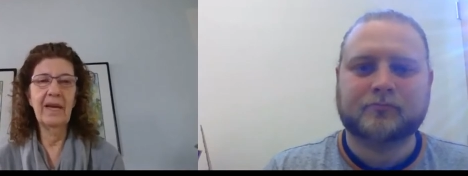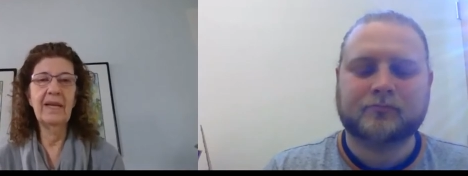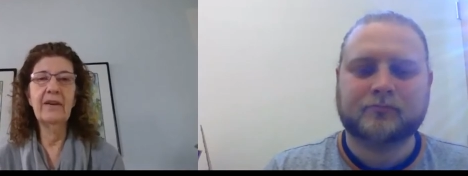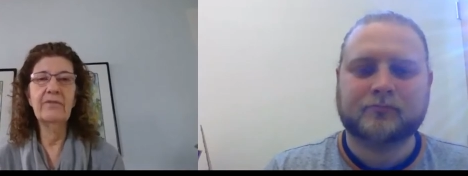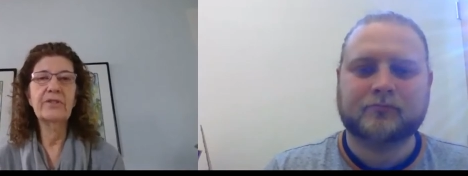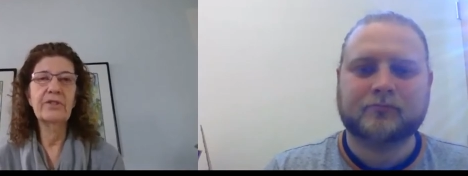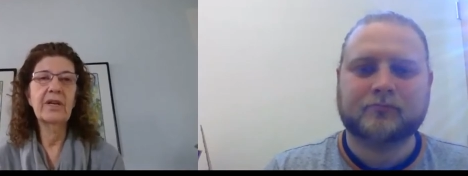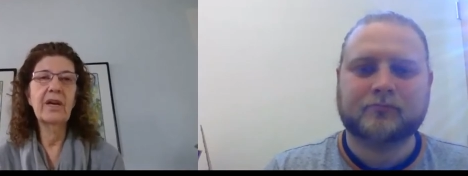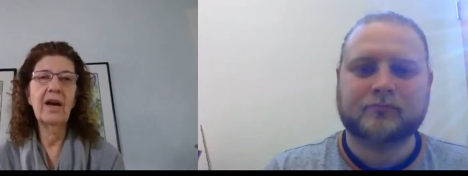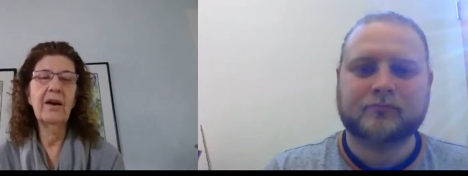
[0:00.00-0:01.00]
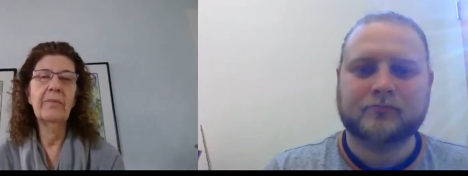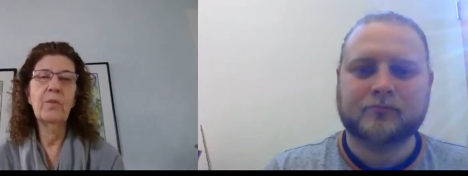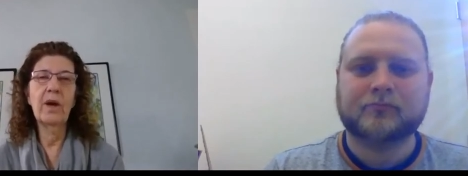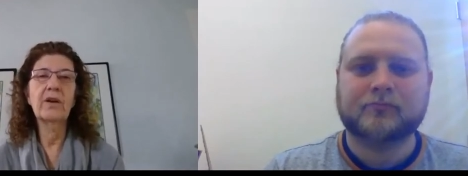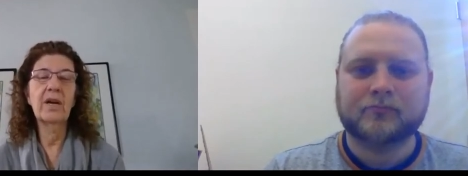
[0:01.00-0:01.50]
Speaker 1: I never took um,
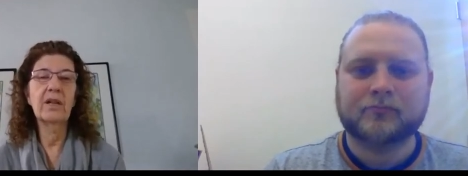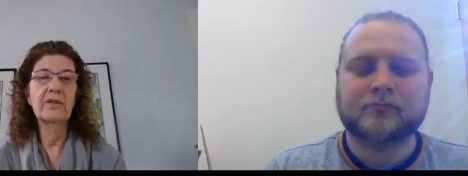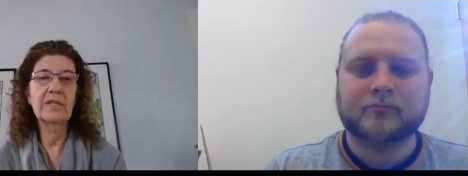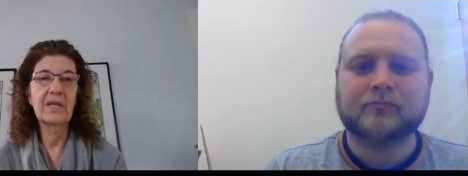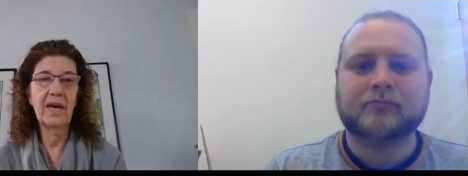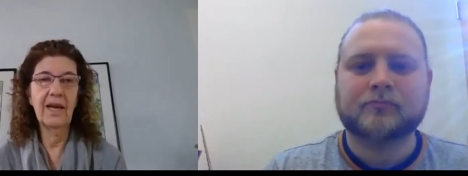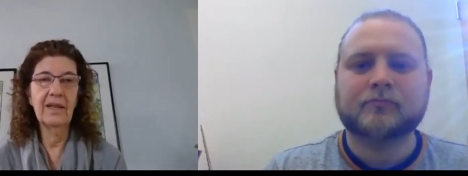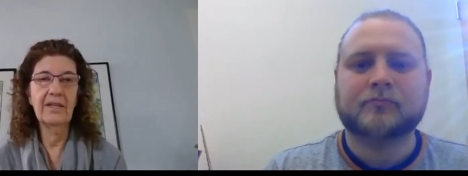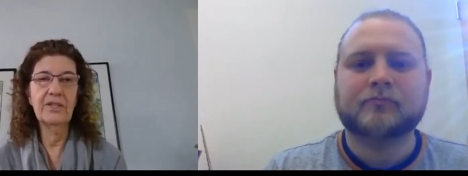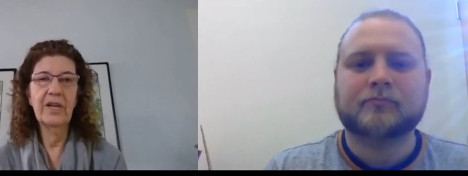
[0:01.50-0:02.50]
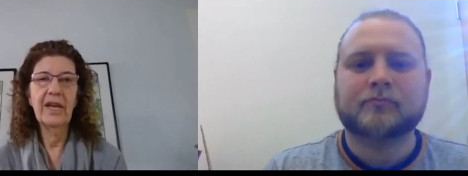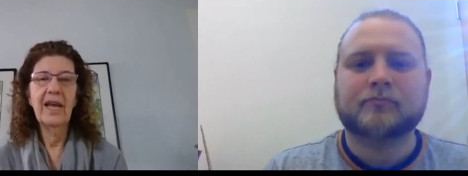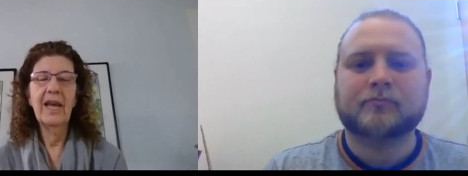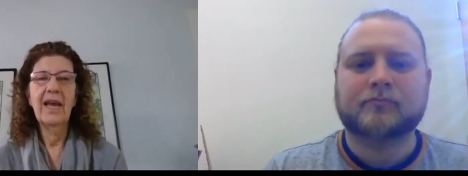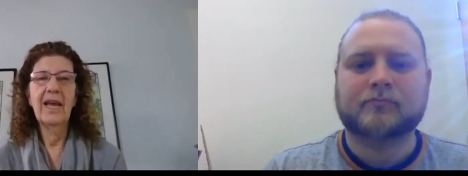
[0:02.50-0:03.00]
watercolors in college.
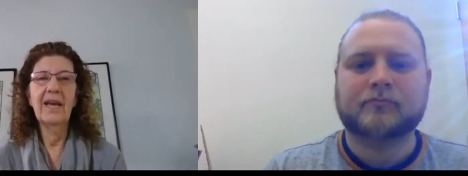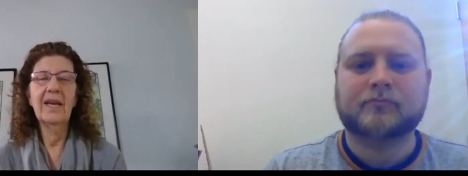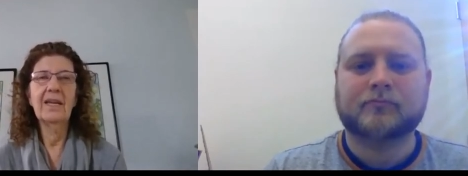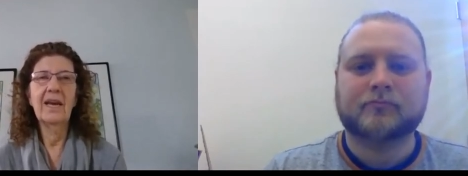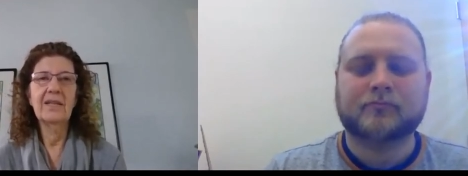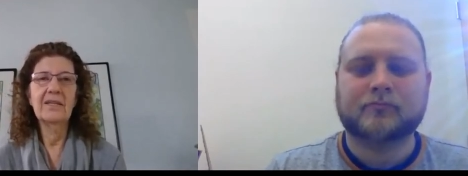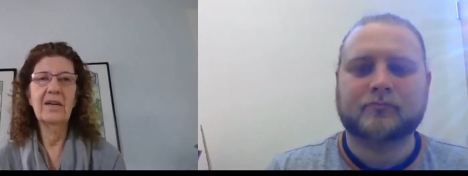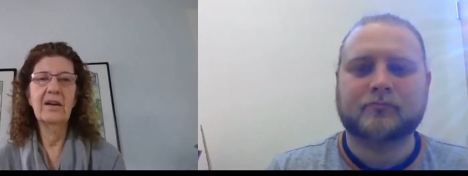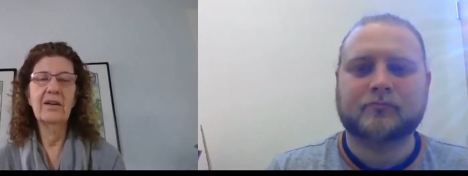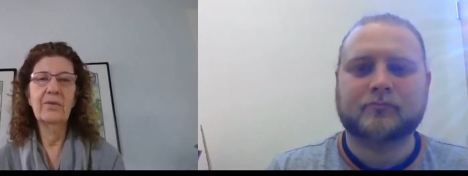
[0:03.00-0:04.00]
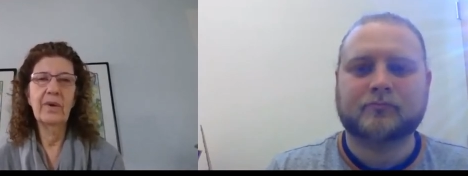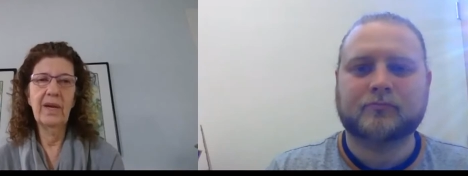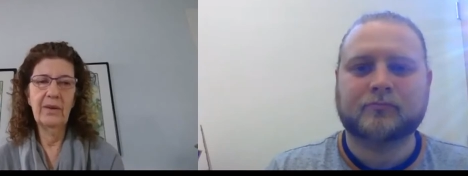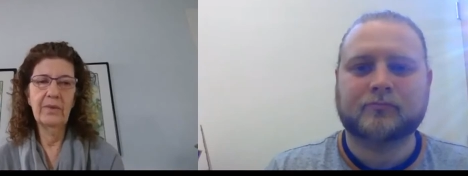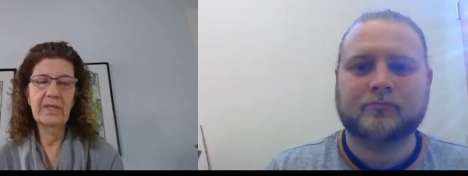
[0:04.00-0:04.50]
And I started when
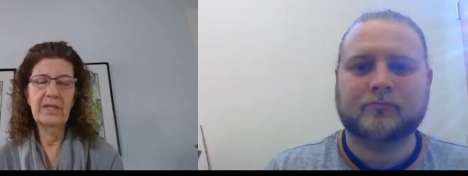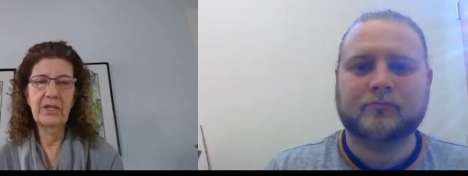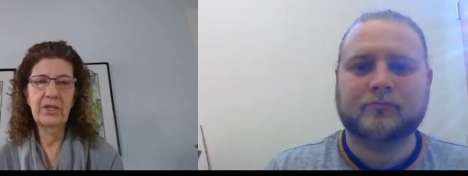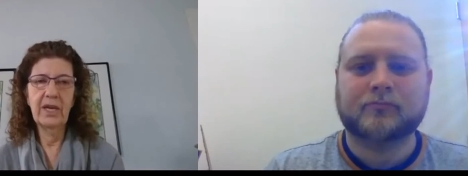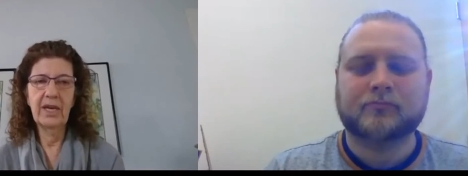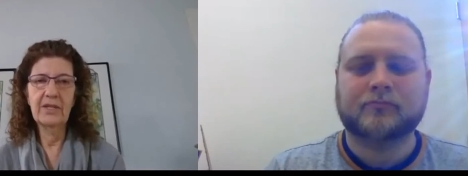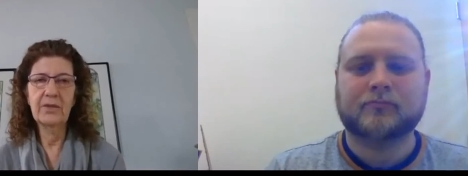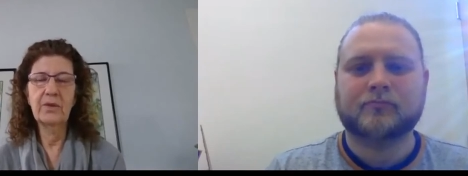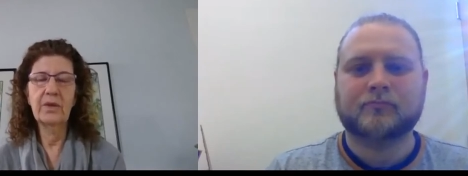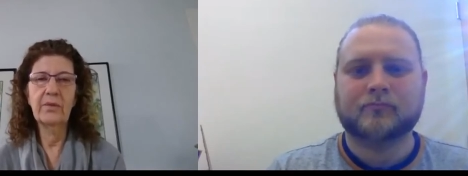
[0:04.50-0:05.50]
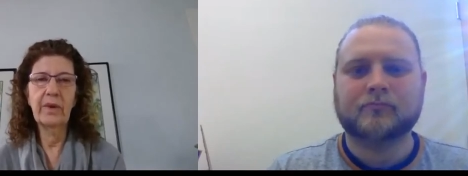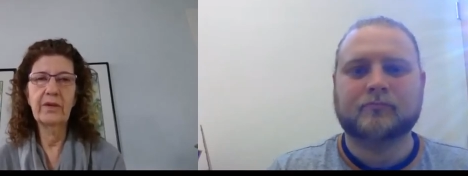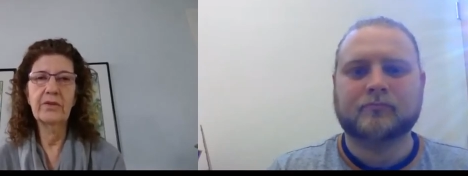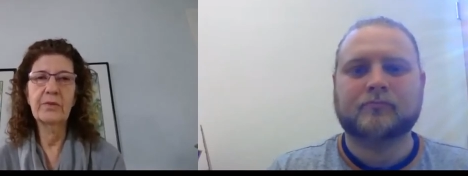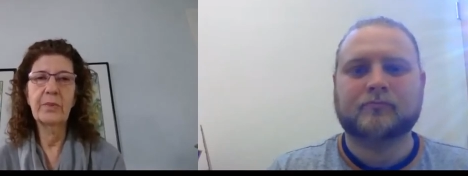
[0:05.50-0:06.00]
I was teaching high school in
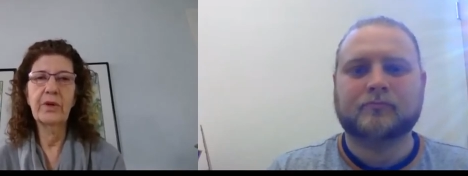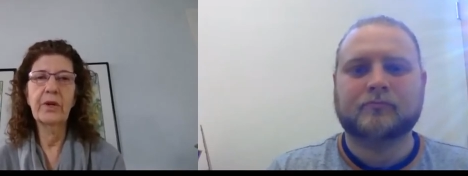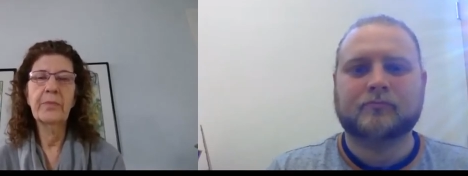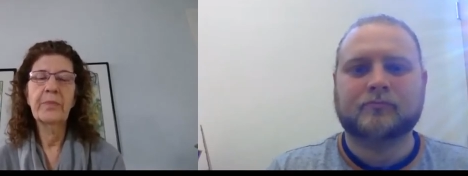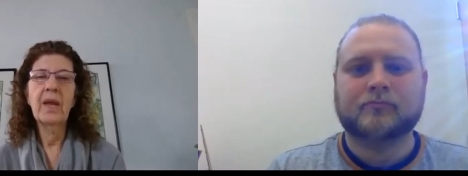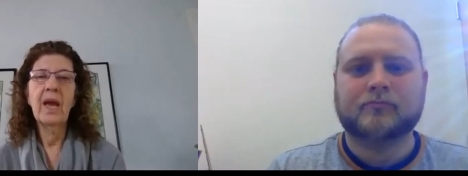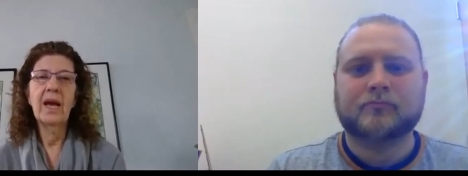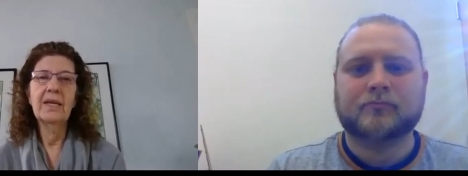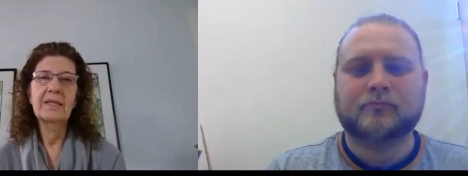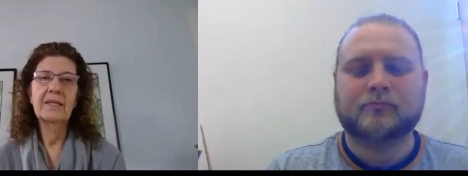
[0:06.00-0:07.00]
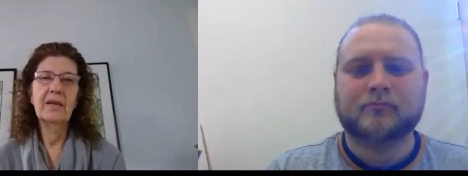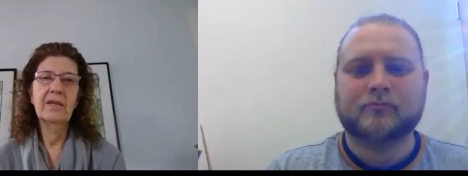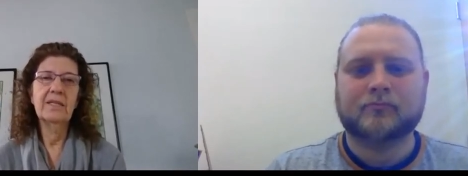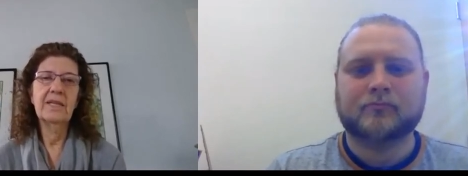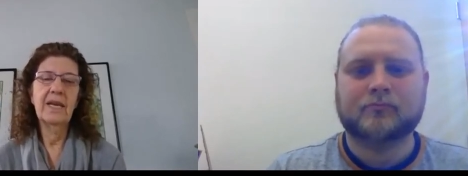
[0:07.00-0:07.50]
Reynoldsburg, I
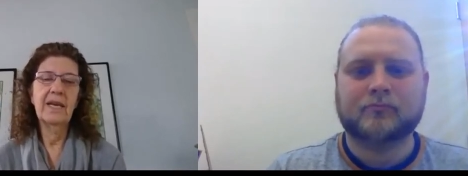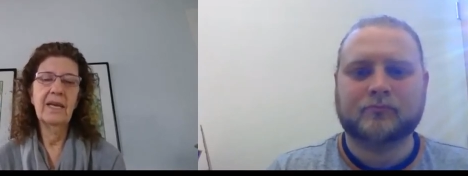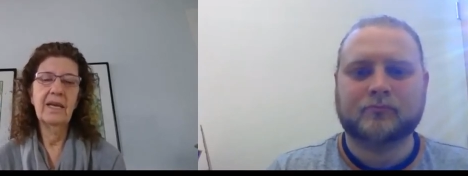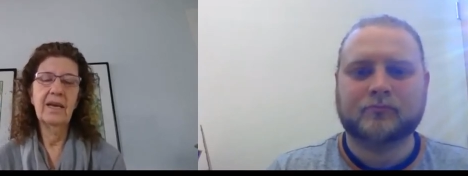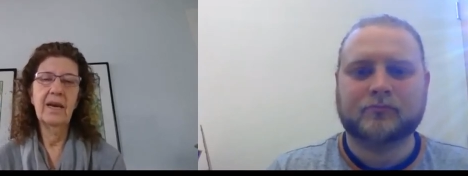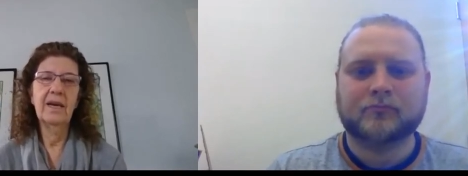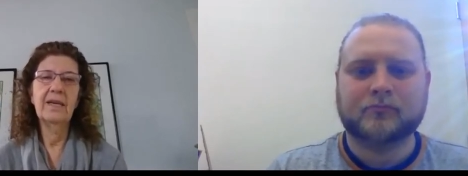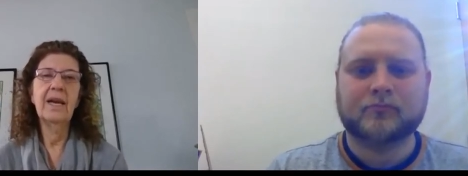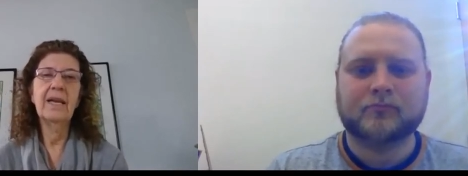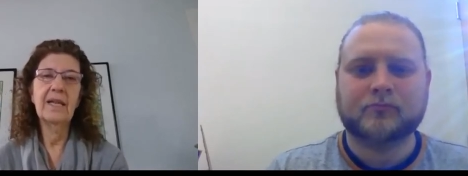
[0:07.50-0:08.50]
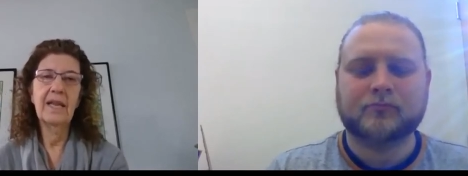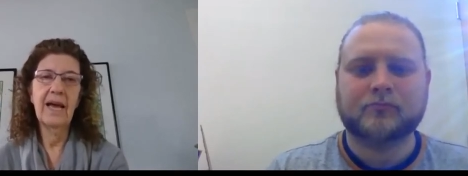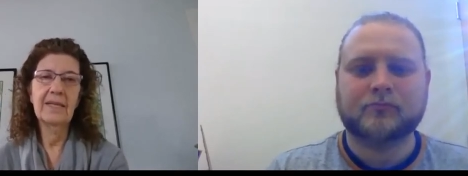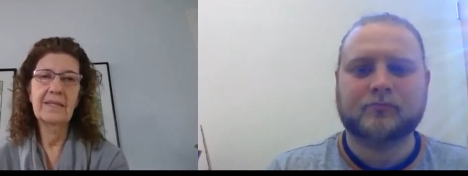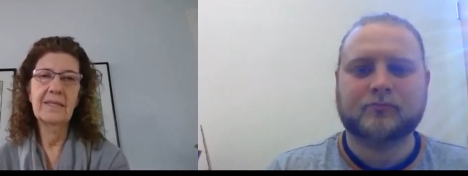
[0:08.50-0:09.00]
started taking uh, night
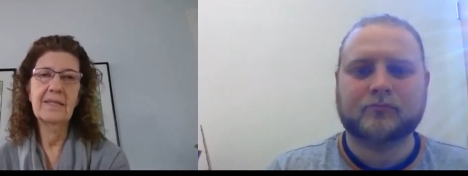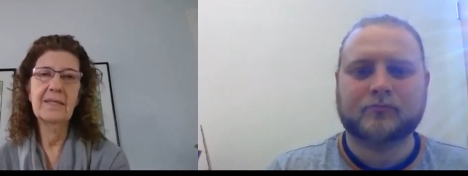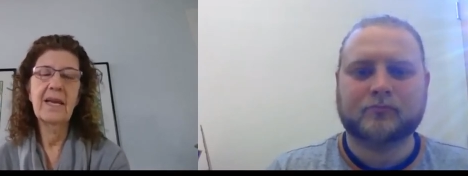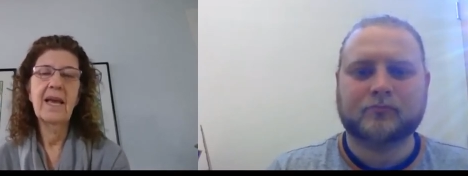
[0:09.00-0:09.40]
classes